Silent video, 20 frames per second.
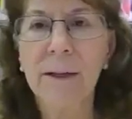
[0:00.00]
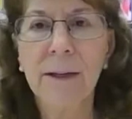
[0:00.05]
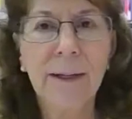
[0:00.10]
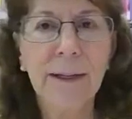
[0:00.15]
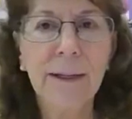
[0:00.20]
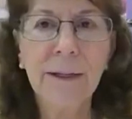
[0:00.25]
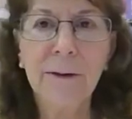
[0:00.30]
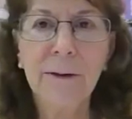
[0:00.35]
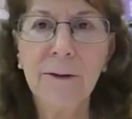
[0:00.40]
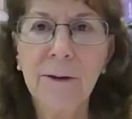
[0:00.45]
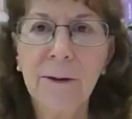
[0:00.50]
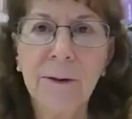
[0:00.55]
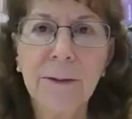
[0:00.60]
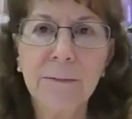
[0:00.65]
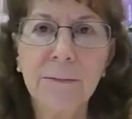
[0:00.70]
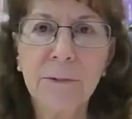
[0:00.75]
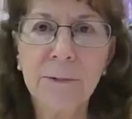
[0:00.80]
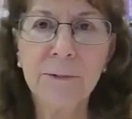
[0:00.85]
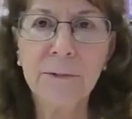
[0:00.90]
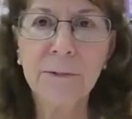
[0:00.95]
know, it
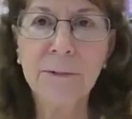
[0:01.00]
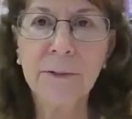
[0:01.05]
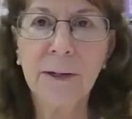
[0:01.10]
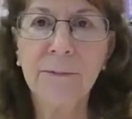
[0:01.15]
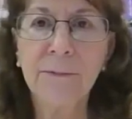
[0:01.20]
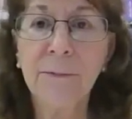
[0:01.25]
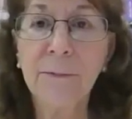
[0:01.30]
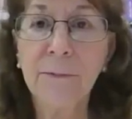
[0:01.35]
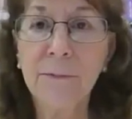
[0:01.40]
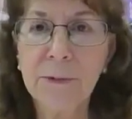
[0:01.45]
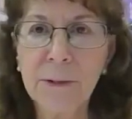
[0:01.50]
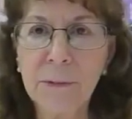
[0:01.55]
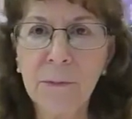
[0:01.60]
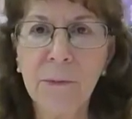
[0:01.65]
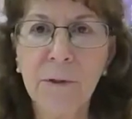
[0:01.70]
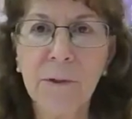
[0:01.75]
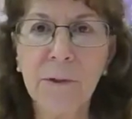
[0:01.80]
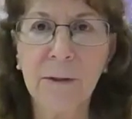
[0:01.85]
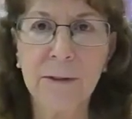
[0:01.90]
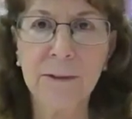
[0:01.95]
was a free
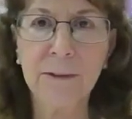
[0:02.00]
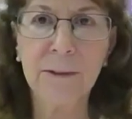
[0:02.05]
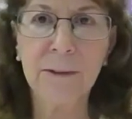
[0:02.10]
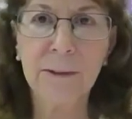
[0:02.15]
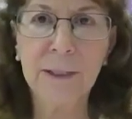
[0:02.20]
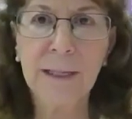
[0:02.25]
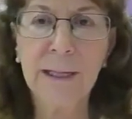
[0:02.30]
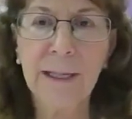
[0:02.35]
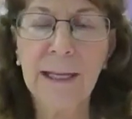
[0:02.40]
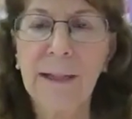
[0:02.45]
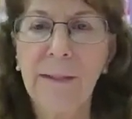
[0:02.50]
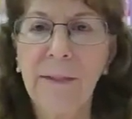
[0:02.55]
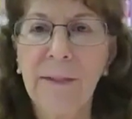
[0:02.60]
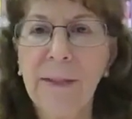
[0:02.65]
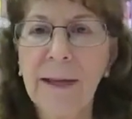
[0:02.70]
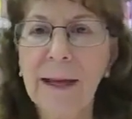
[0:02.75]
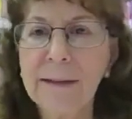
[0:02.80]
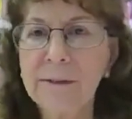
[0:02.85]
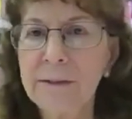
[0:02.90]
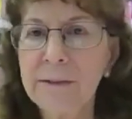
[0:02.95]
world.
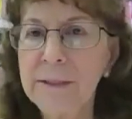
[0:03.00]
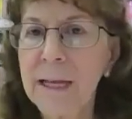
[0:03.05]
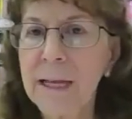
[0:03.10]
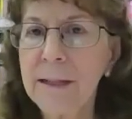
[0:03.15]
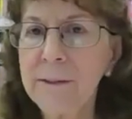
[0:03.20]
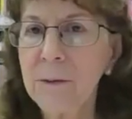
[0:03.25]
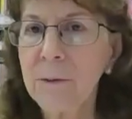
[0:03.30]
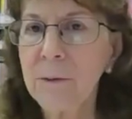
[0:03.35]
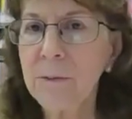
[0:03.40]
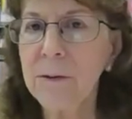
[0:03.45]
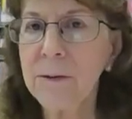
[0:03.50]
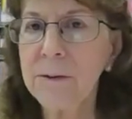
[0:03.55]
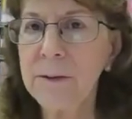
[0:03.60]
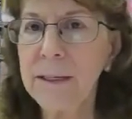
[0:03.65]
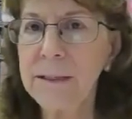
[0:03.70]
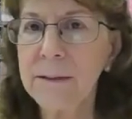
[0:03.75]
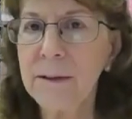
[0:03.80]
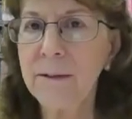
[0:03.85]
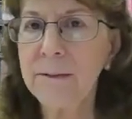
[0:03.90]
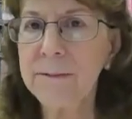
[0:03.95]
That's not the world
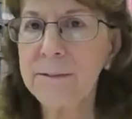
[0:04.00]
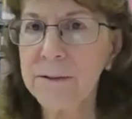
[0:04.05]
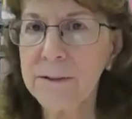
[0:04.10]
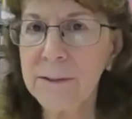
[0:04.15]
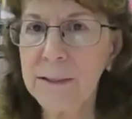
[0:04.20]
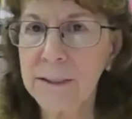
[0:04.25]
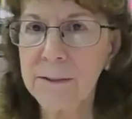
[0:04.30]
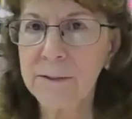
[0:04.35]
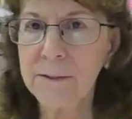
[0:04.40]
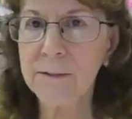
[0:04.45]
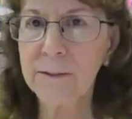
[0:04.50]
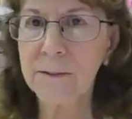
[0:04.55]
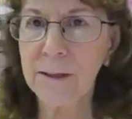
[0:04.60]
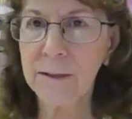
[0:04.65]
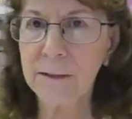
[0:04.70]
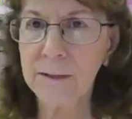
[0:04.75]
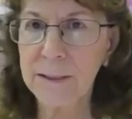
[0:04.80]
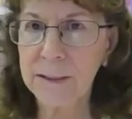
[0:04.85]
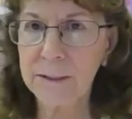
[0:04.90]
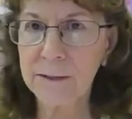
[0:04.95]
that these kids
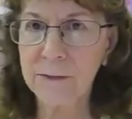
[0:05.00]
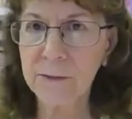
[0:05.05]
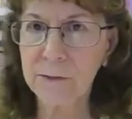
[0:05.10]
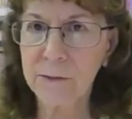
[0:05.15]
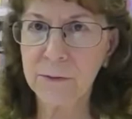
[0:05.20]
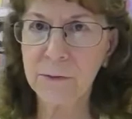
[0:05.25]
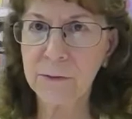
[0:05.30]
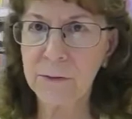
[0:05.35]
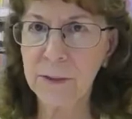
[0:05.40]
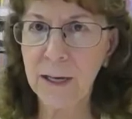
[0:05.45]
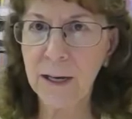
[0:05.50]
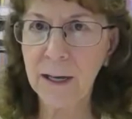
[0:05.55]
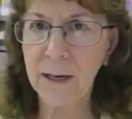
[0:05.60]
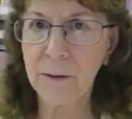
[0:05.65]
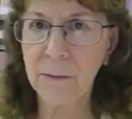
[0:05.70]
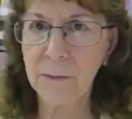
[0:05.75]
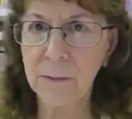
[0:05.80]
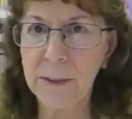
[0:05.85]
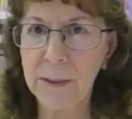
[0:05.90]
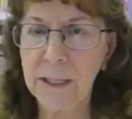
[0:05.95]
are into
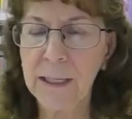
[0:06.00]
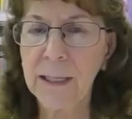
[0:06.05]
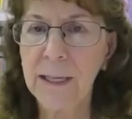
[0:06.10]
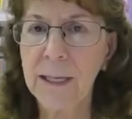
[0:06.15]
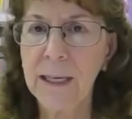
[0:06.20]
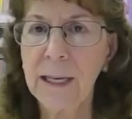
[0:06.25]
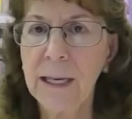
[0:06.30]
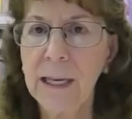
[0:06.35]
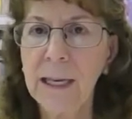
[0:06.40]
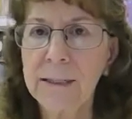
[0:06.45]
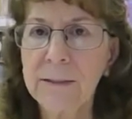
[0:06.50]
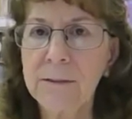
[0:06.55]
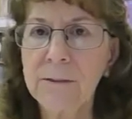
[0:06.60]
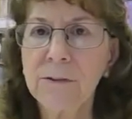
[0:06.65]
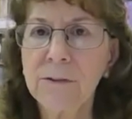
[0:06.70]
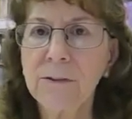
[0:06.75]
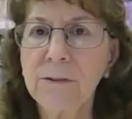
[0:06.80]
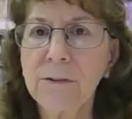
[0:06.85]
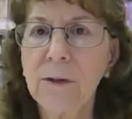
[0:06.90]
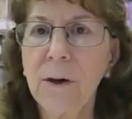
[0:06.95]
now. And
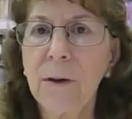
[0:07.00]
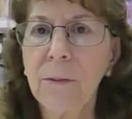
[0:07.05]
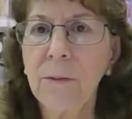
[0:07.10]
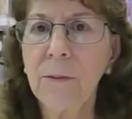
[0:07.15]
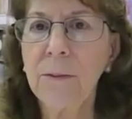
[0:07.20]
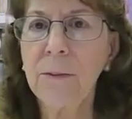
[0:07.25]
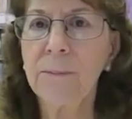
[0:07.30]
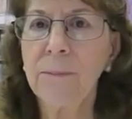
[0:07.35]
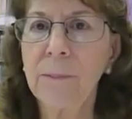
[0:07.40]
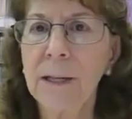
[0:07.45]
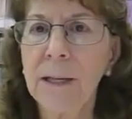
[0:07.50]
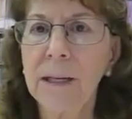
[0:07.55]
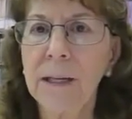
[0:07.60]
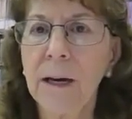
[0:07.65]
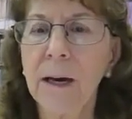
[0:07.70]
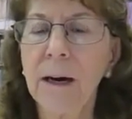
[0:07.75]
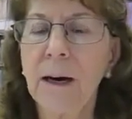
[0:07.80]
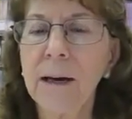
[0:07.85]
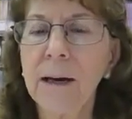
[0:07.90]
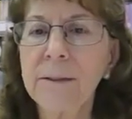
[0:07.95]
so
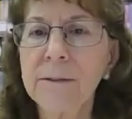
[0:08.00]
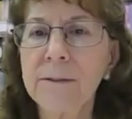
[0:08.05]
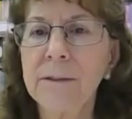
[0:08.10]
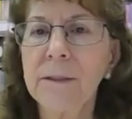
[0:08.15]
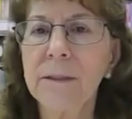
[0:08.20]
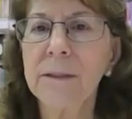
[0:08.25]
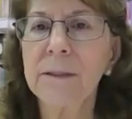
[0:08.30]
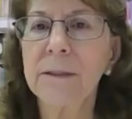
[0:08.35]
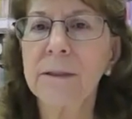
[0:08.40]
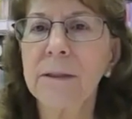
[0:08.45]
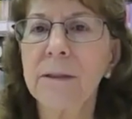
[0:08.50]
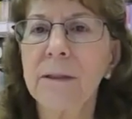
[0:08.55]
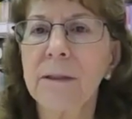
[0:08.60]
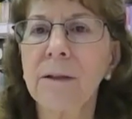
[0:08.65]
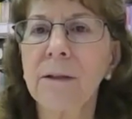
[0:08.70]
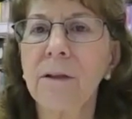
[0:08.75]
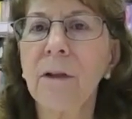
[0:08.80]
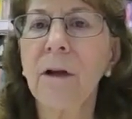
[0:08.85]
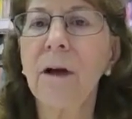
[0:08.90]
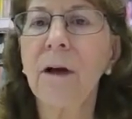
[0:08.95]
because the
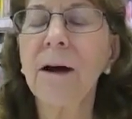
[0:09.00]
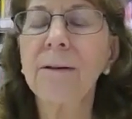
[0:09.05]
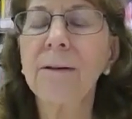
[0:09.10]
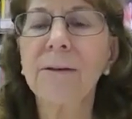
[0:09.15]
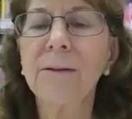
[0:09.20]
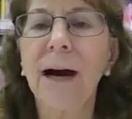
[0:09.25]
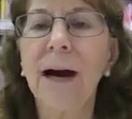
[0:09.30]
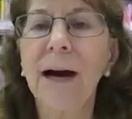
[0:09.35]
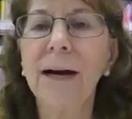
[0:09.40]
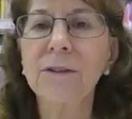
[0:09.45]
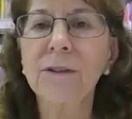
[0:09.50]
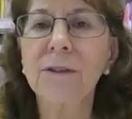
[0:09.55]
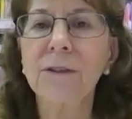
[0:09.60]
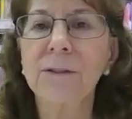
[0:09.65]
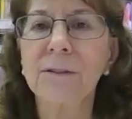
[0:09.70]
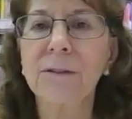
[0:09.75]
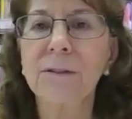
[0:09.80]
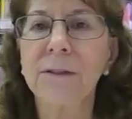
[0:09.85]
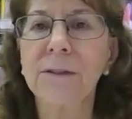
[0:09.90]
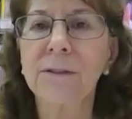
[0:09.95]
law of
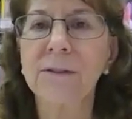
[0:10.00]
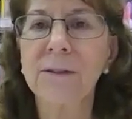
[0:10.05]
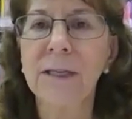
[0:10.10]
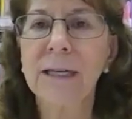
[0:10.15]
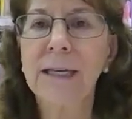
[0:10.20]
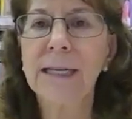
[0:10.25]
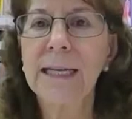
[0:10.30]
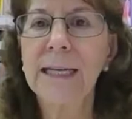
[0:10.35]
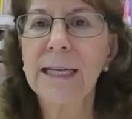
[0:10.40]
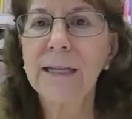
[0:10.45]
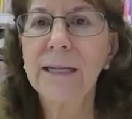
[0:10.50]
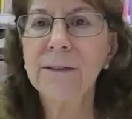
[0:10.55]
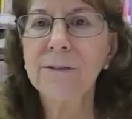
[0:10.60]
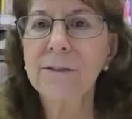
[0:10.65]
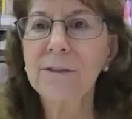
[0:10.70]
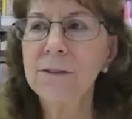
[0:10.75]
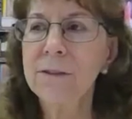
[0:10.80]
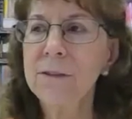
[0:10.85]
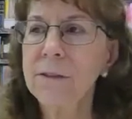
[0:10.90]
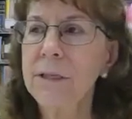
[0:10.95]
consciousness
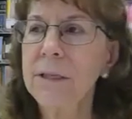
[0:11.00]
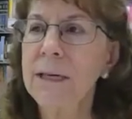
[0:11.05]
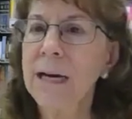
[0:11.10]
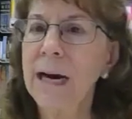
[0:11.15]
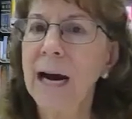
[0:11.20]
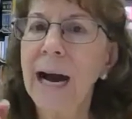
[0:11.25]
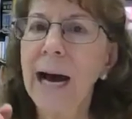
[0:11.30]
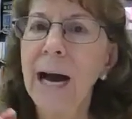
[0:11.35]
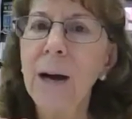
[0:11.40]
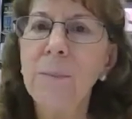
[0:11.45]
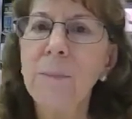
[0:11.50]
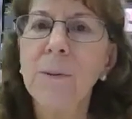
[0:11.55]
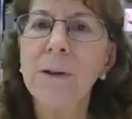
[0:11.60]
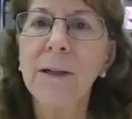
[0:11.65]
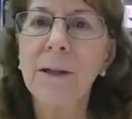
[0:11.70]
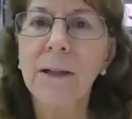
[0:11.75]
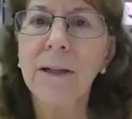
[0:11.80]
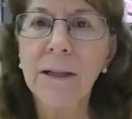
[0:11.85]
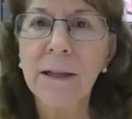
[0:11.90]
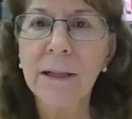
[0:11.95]
is to
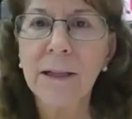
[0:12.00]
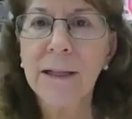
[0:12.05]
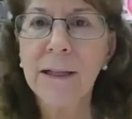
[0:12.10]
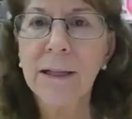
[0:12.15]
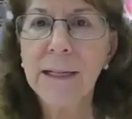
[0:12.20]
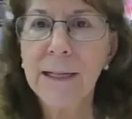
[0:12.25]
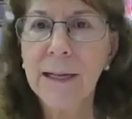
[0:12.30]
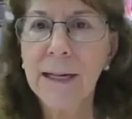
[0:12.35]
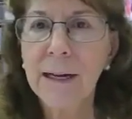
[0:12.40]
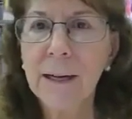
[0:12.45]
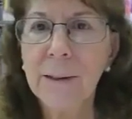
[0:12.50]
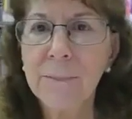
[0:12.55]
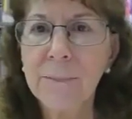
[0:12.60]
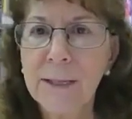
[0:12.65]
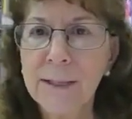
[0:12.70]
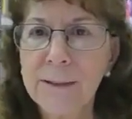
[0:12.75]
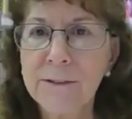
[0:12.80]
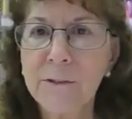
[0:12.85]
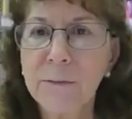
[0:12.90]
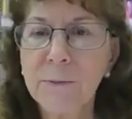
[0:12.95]
gobble
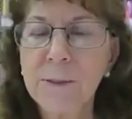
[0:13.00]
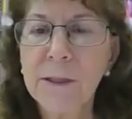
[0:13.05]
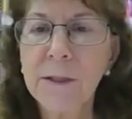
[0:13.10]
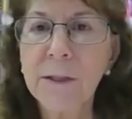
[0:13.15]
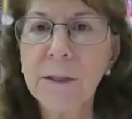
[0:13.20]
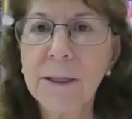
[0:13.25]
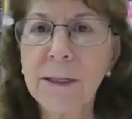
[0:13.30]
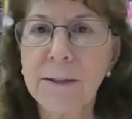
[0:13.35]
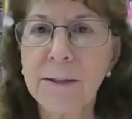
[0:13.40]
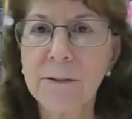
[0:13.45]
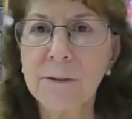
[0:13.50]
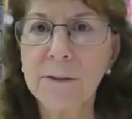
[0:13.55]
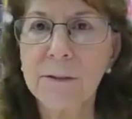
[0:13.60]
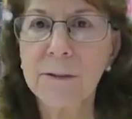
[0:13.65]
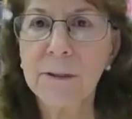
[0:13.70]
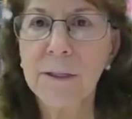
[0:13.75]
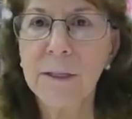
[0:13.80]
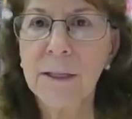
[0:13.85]
experience,